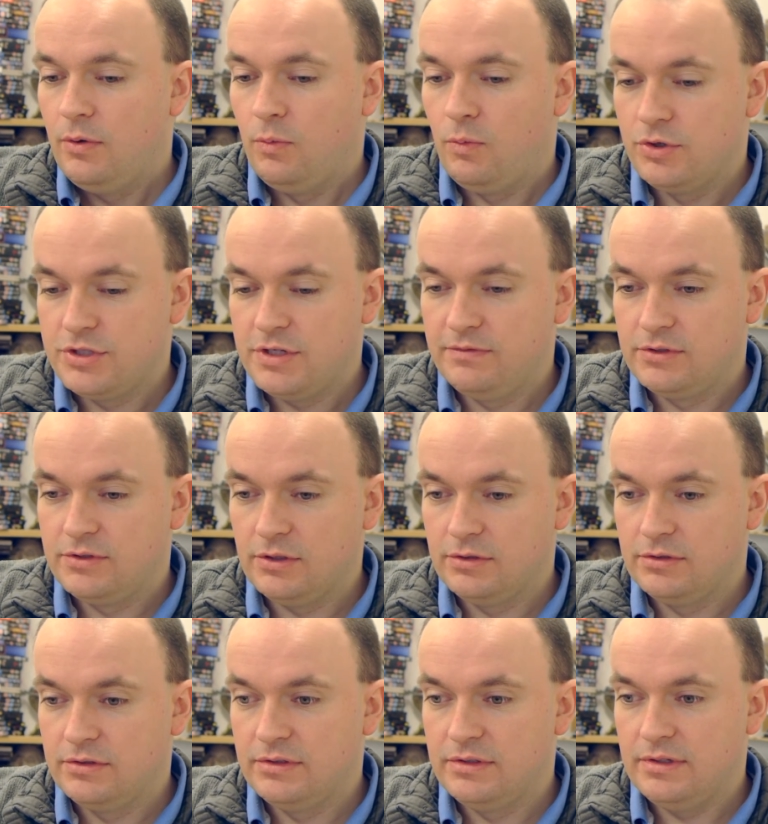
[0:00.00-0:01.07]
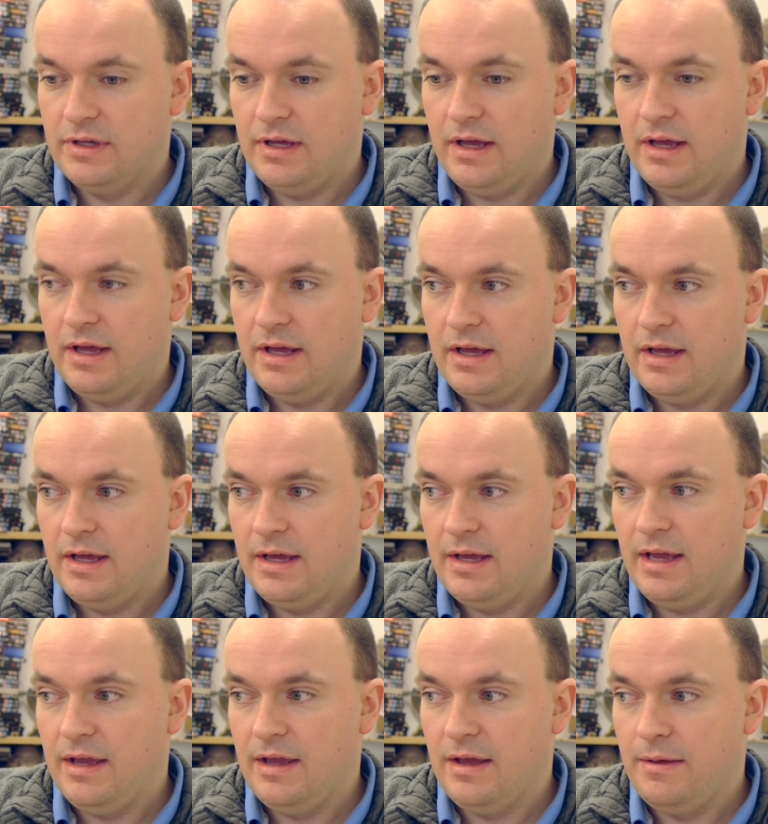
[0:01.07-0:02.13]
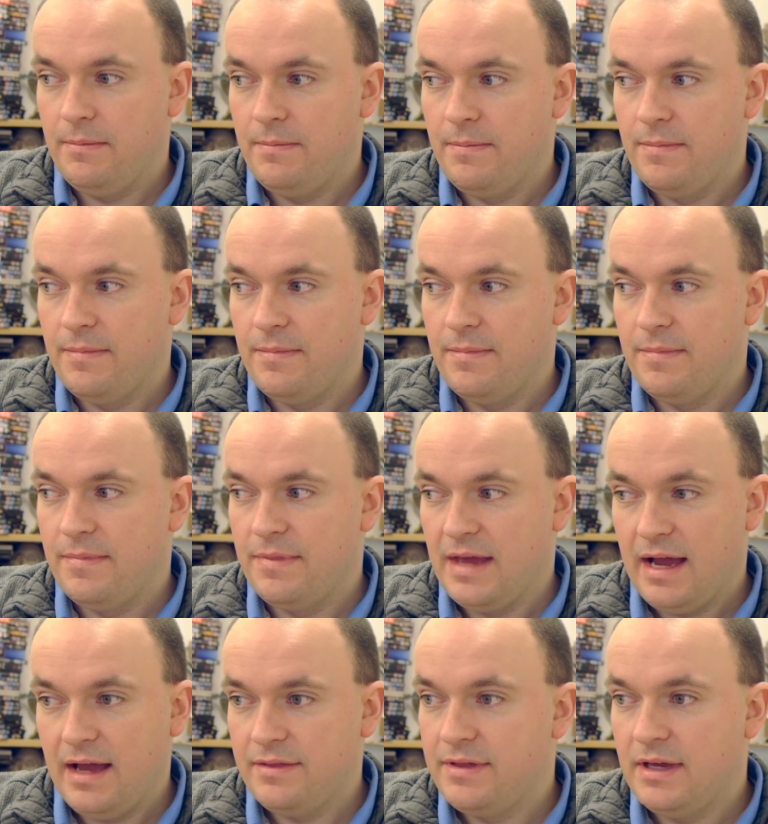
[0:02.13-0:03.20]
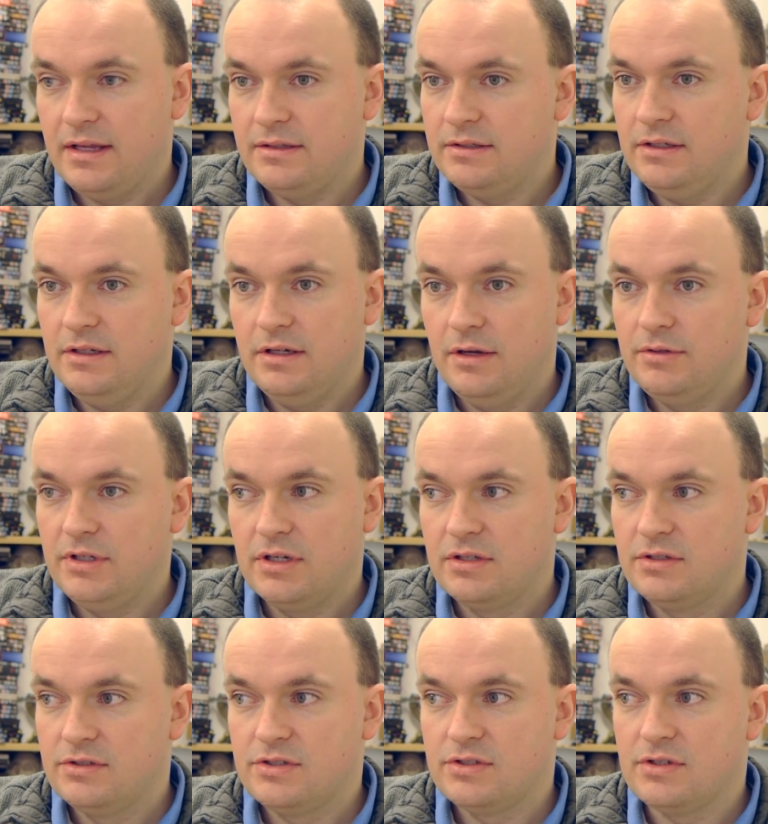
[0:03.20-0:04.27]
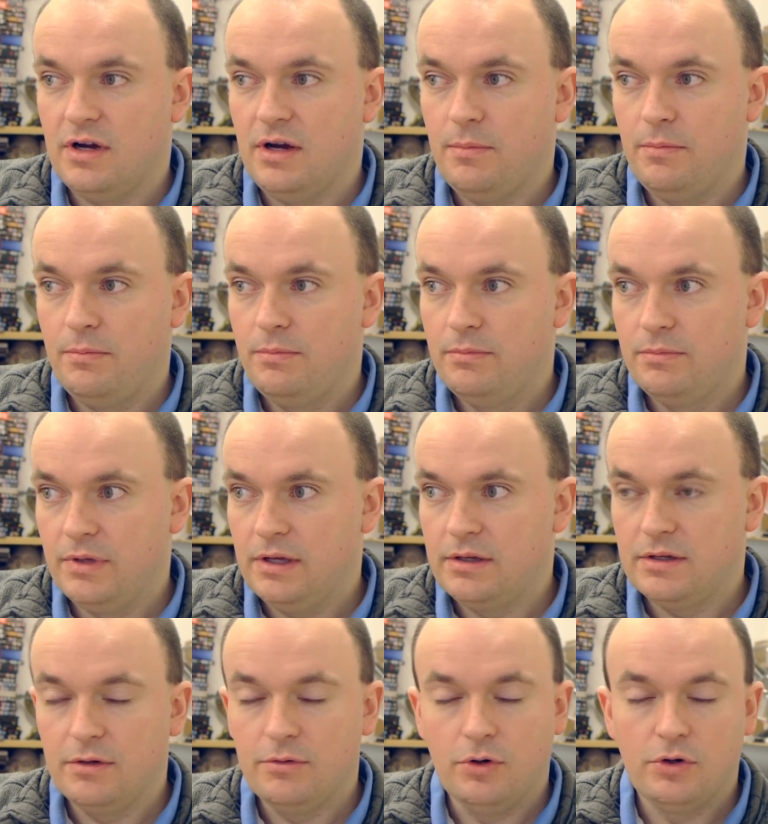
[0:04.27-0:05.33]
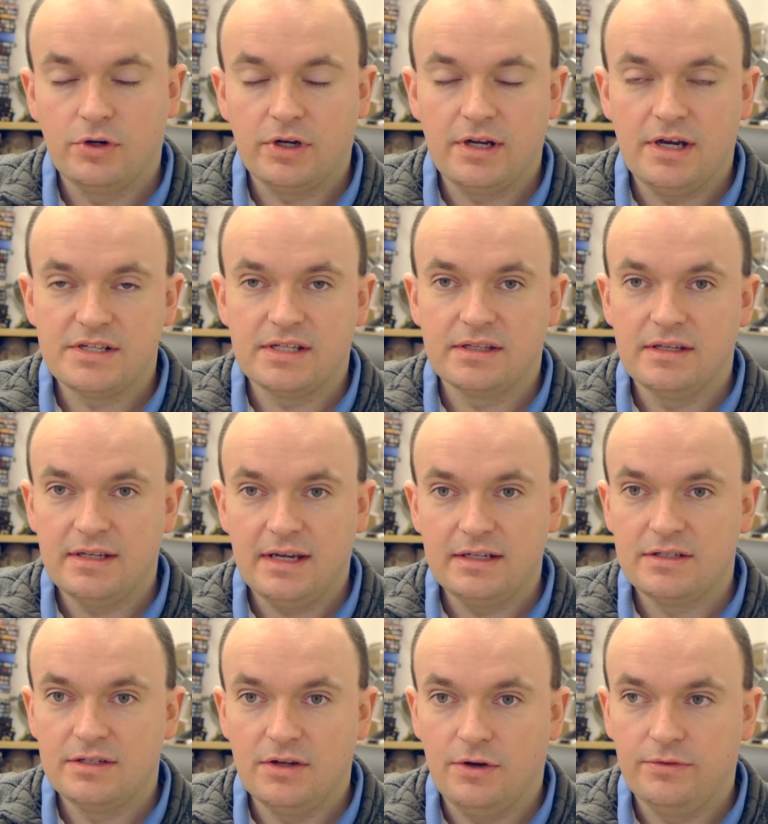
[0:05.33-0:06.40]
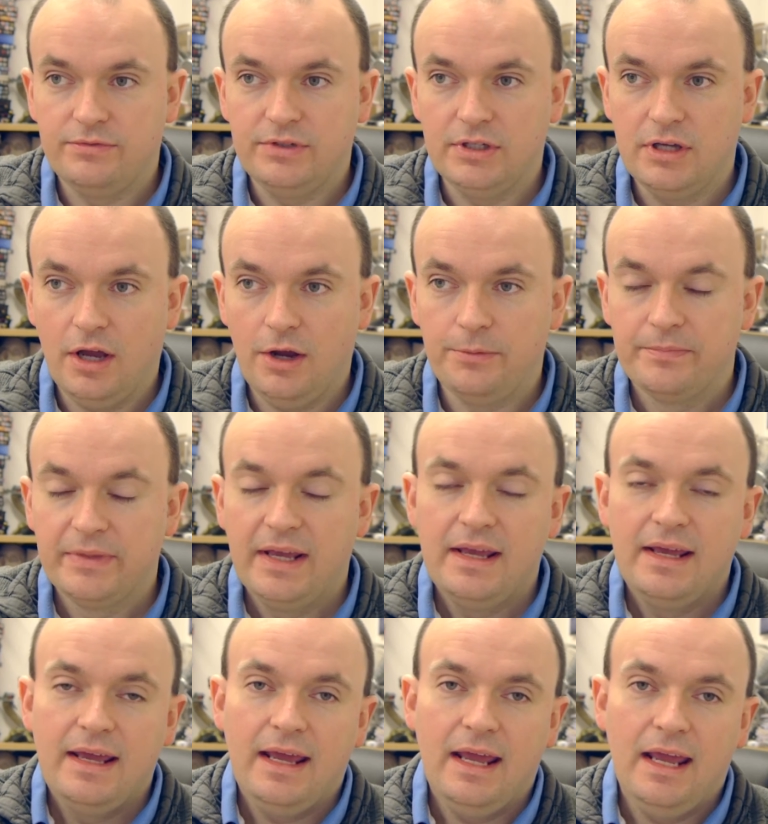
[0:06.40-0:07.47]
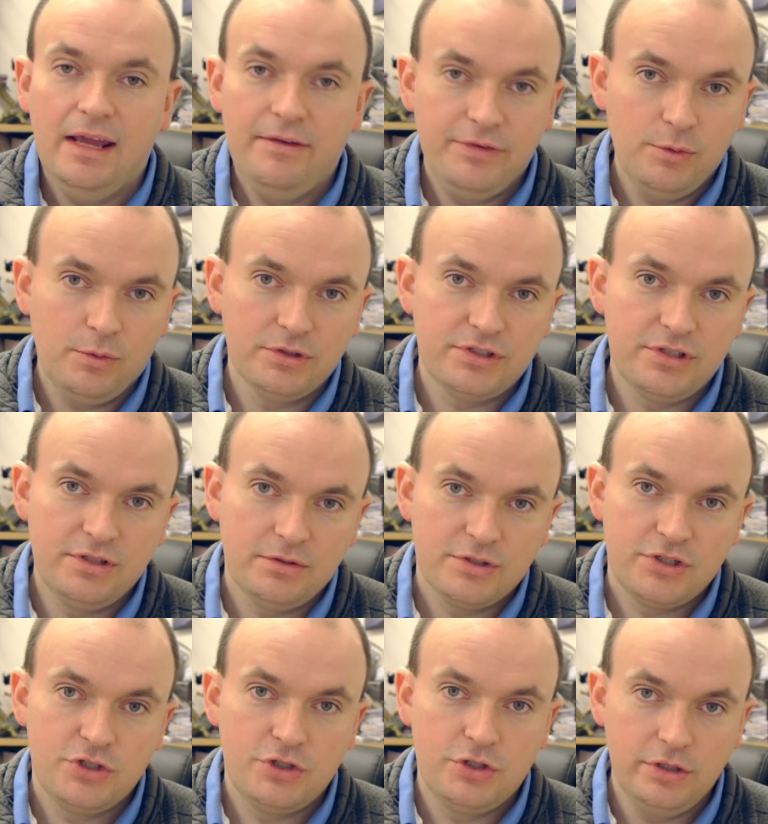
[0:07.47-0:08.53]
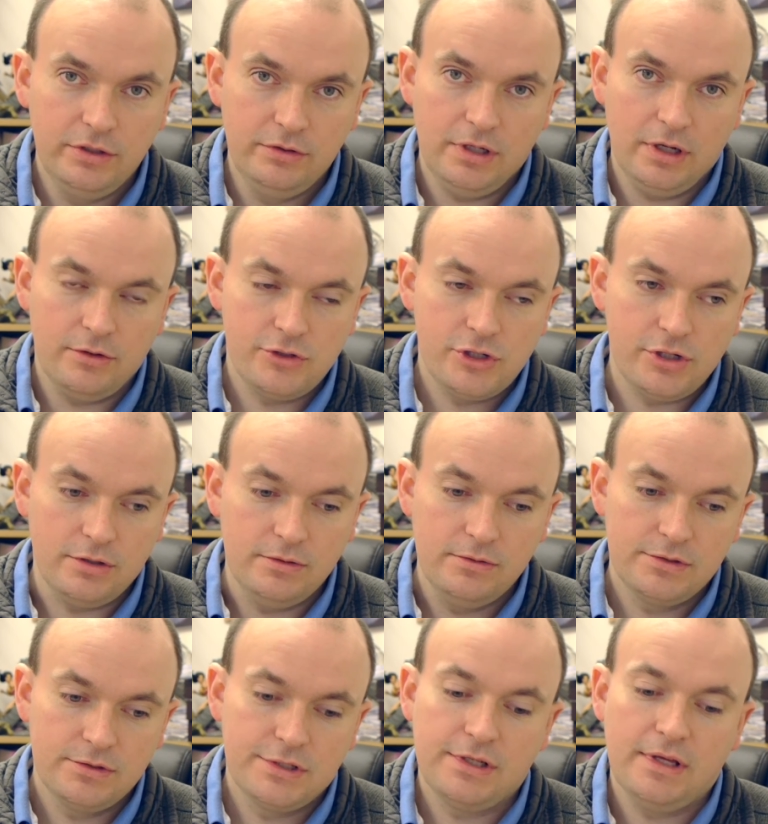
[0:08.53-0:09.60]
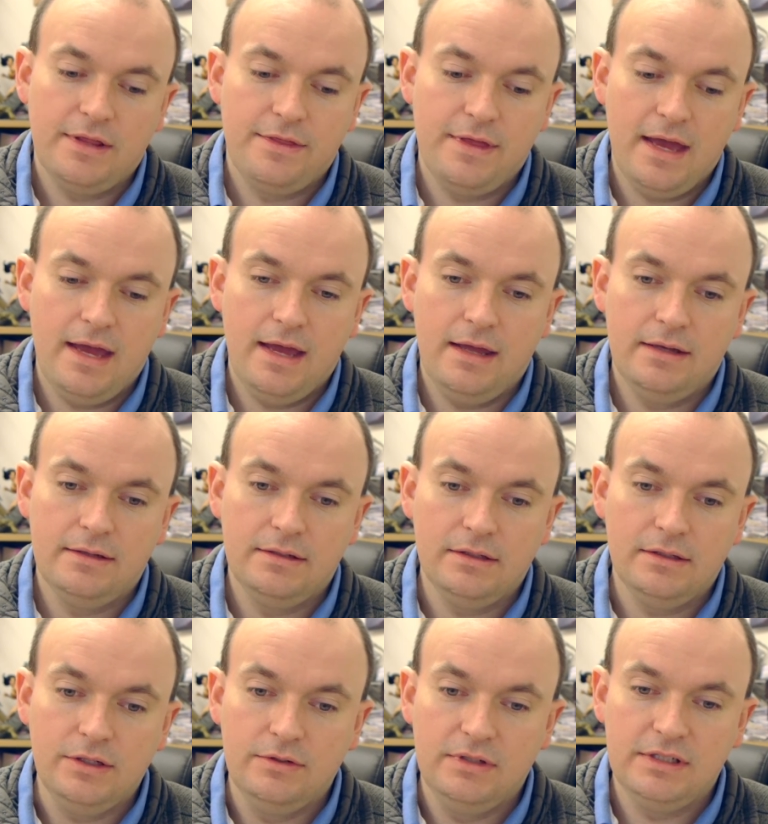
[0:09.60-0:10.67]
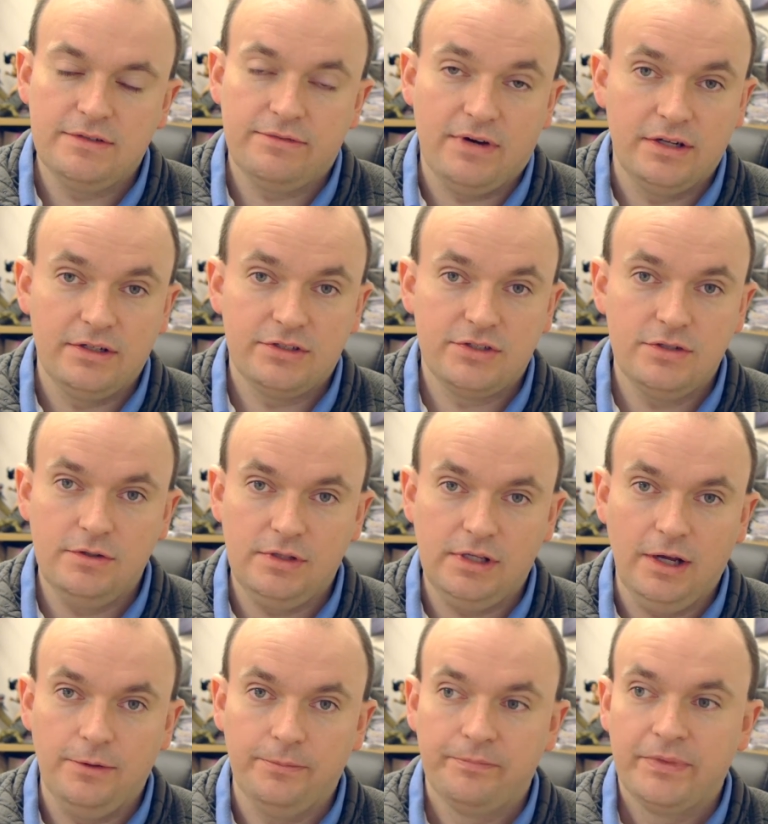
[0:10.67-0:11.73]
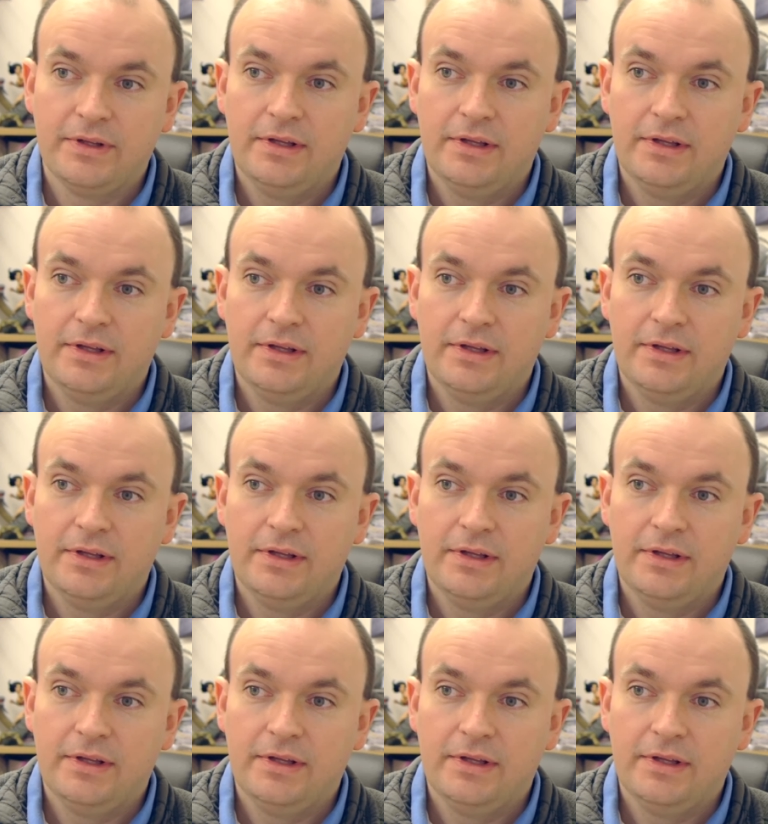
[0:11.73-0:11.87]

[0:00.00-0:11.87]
Once you've done that, then you can start organising the date, and off you go. If you want to do a studio shoot, then you need to find a studio.